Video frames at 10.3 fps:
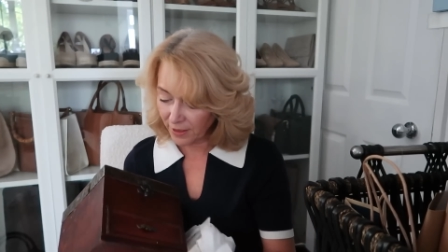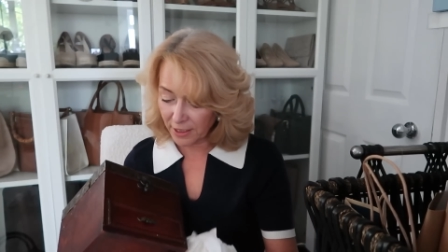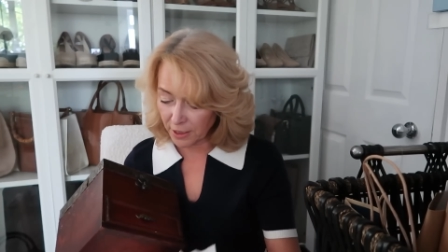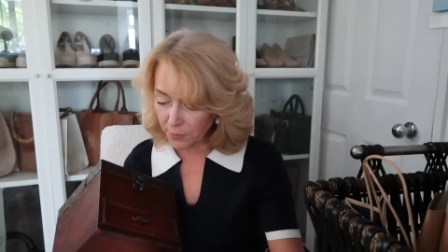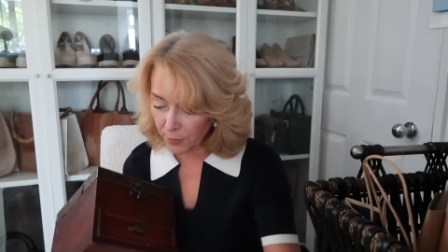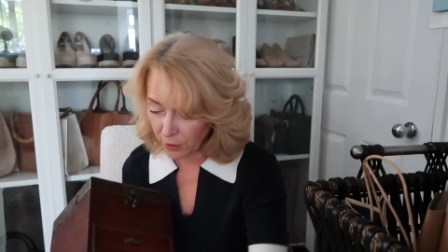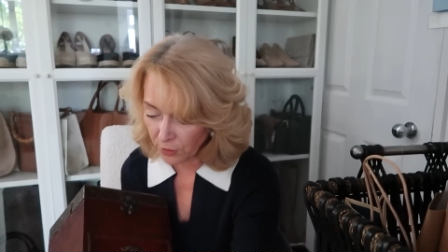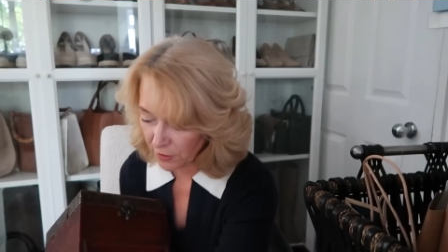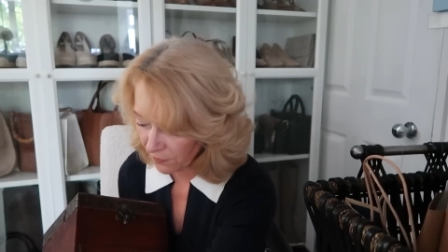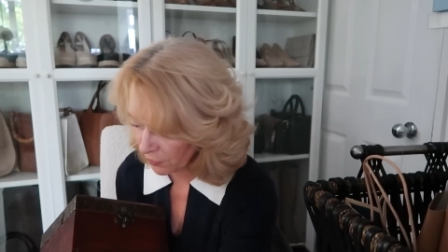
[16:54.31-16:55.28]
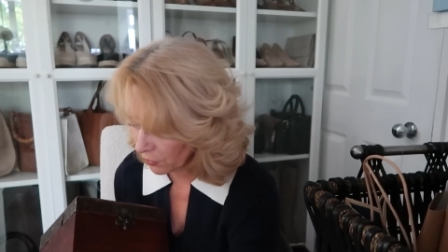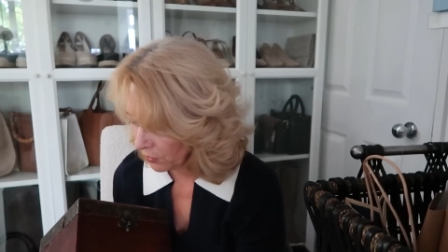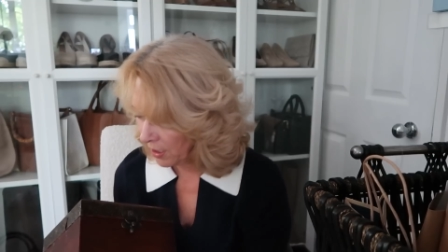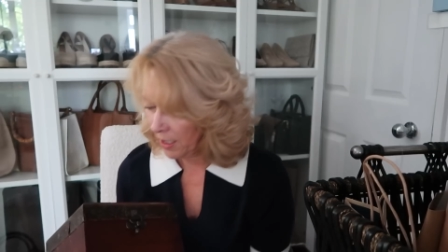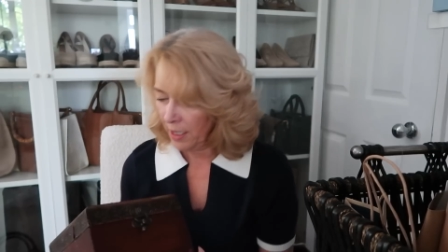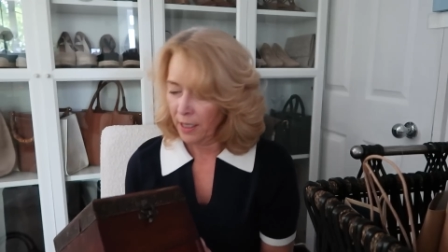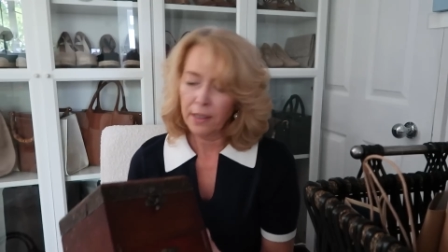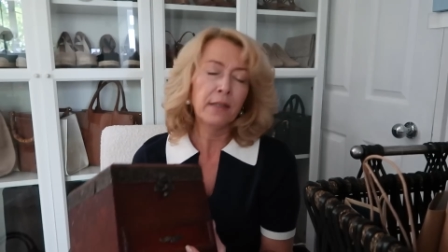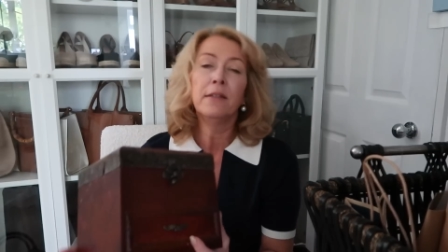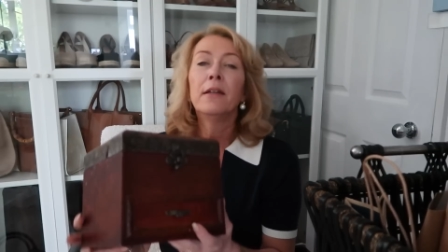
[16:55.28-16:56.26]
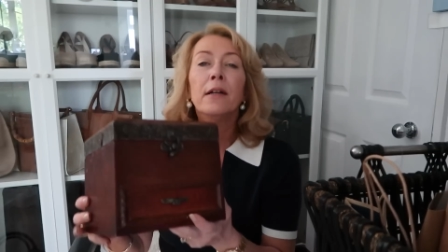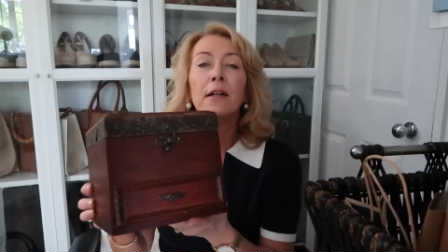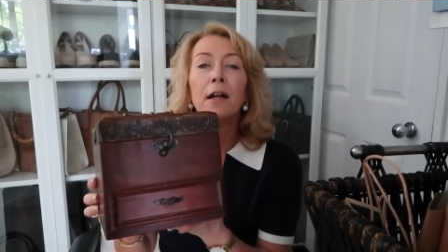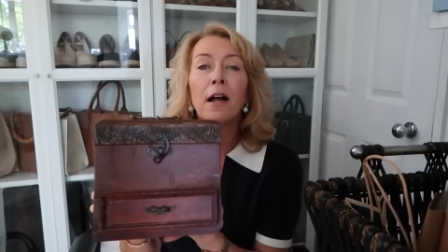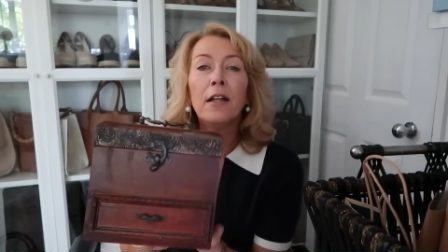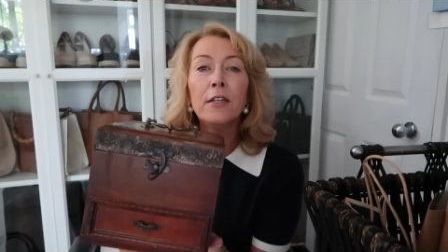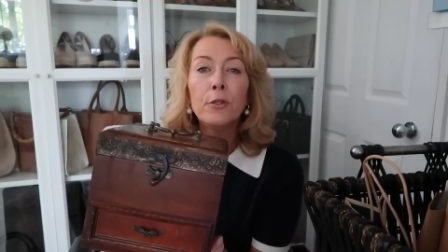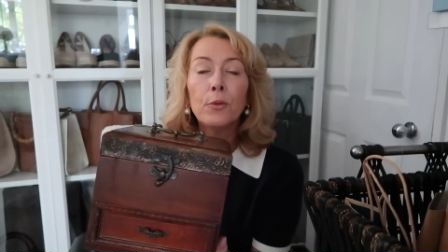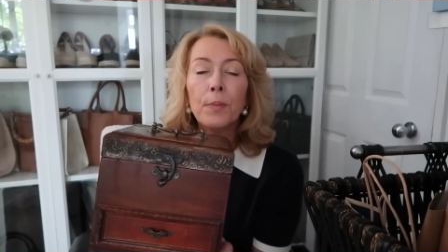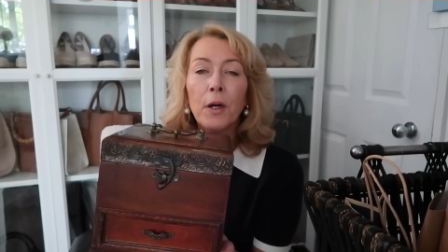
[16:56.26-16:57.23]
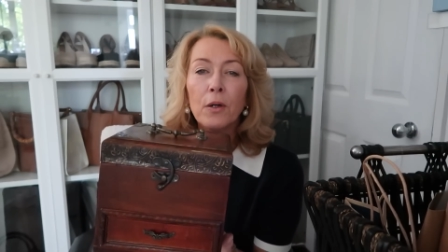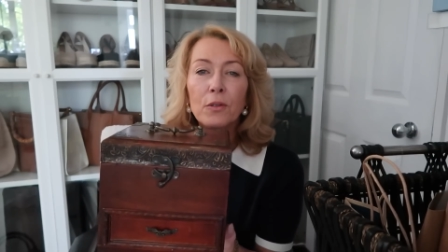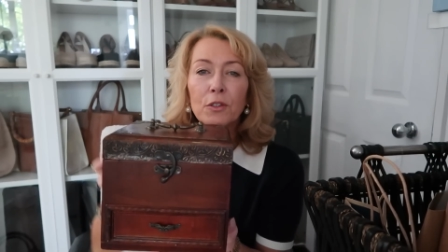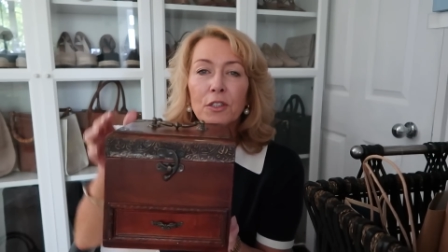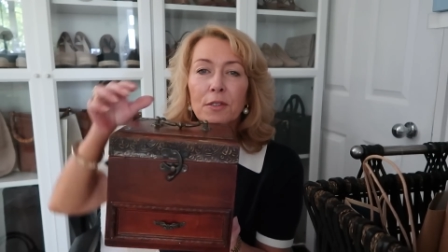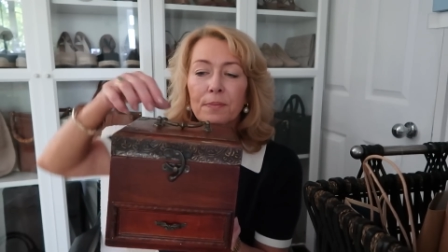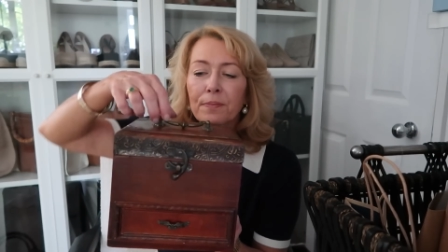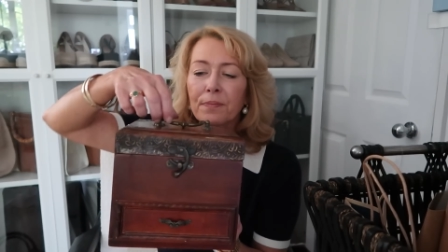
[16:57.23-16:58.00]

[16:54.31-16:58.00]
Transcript: This is beautiful. A little box.